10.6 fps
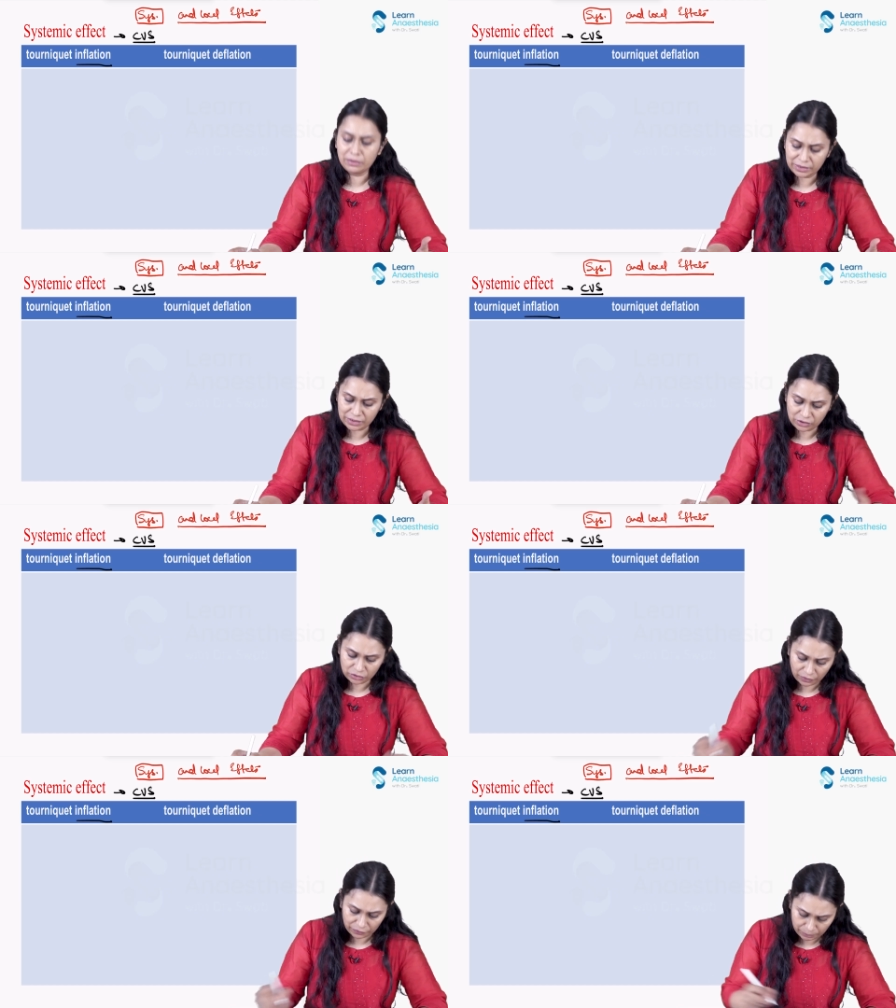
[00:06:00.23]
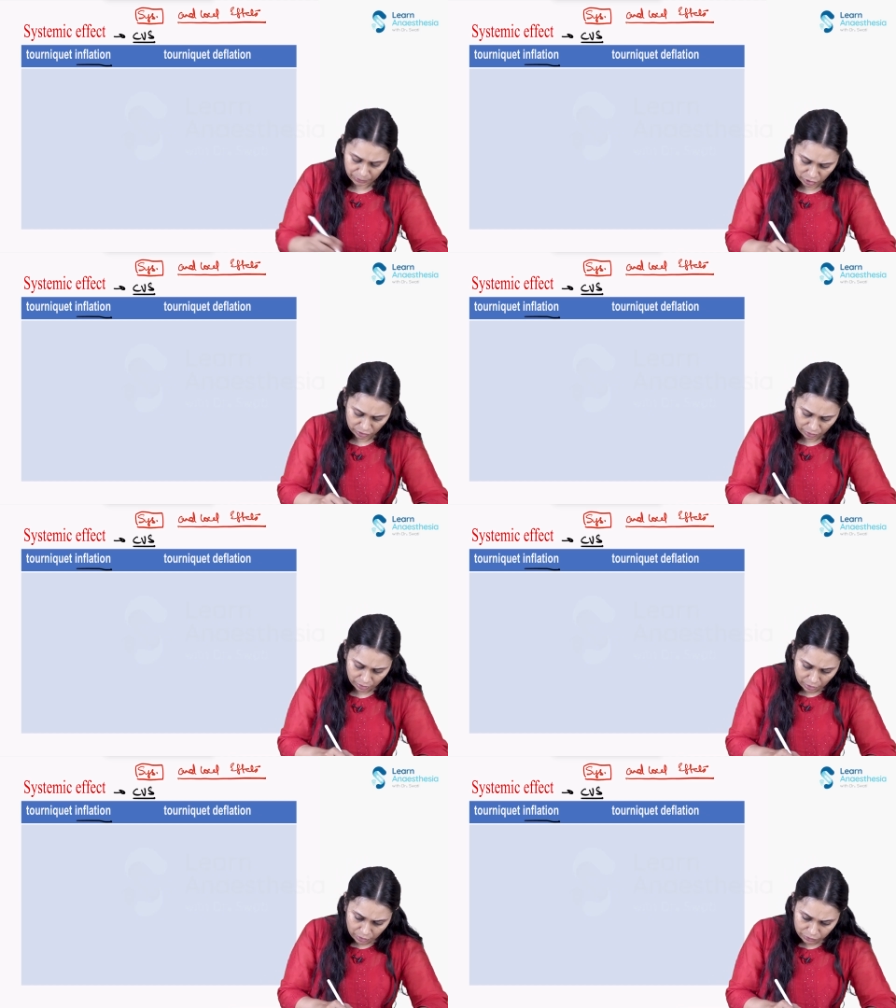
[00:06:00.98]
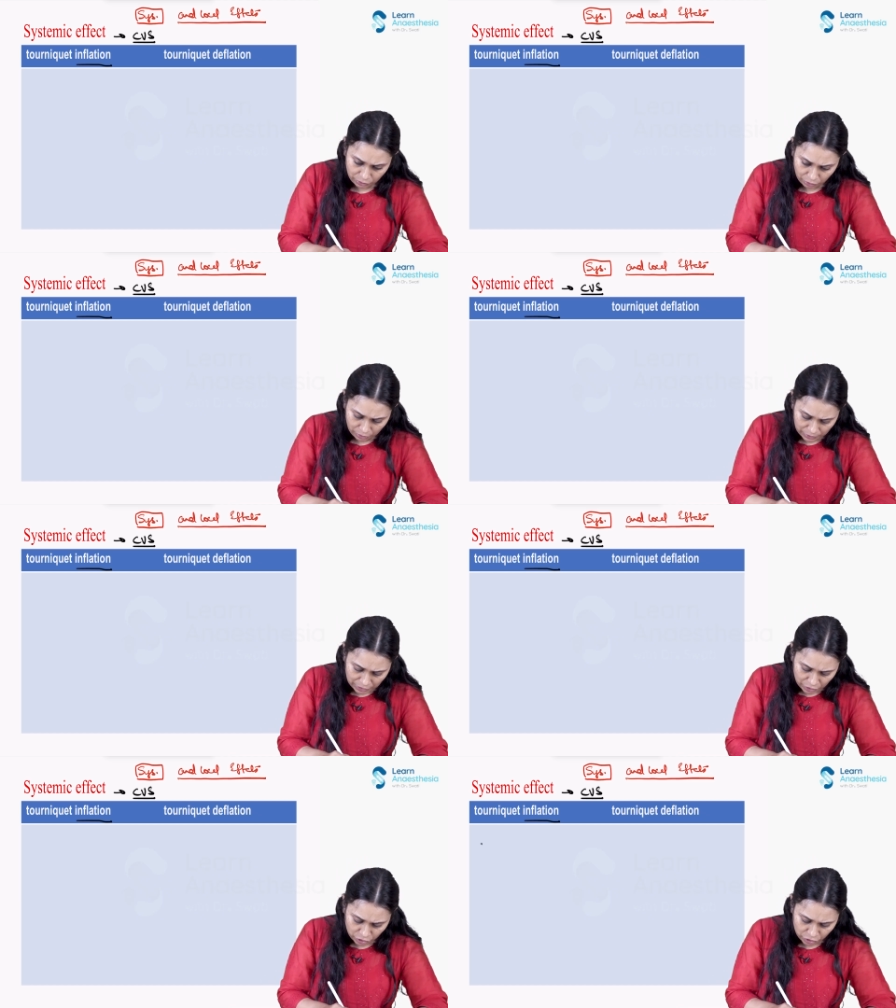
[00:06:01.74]
resistance of the patient. So
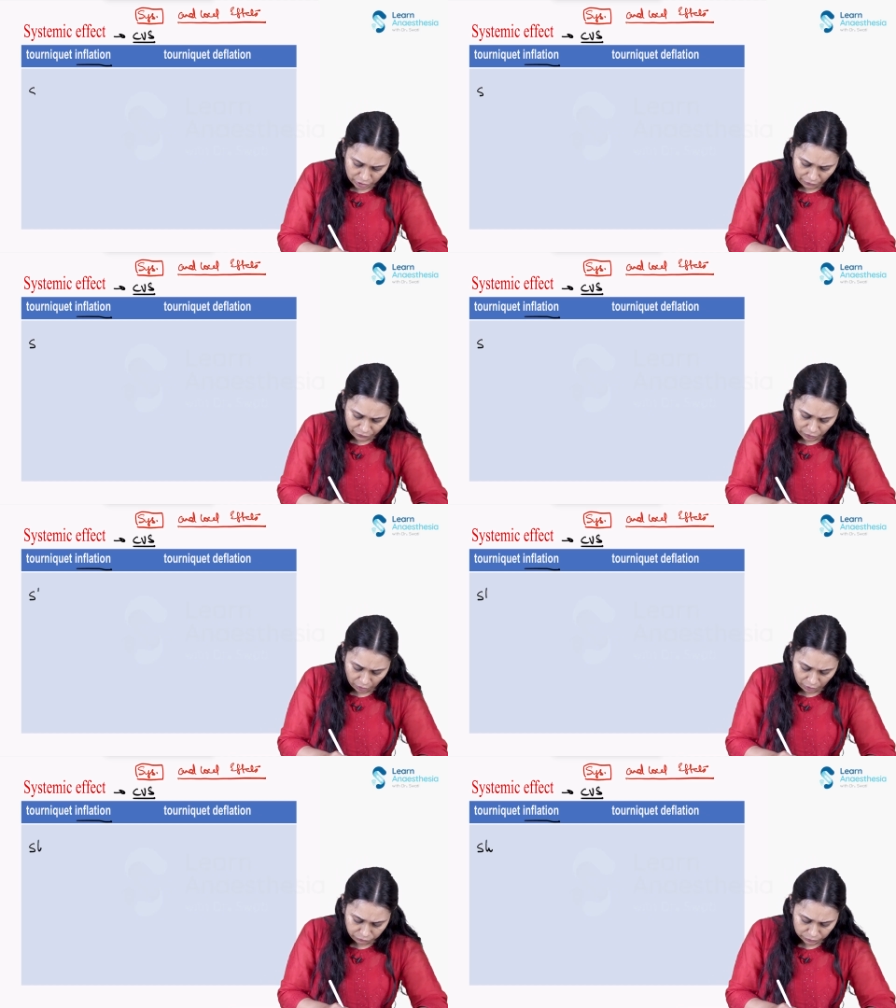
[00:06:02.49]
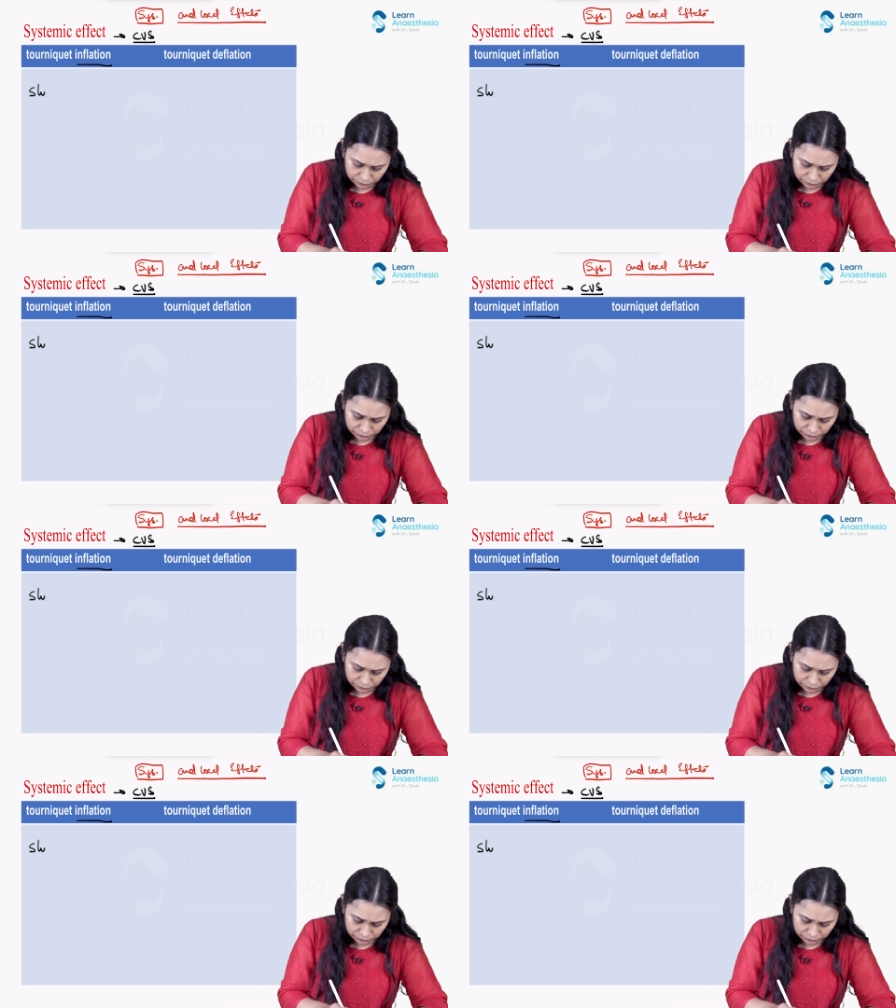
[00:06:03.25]
shift of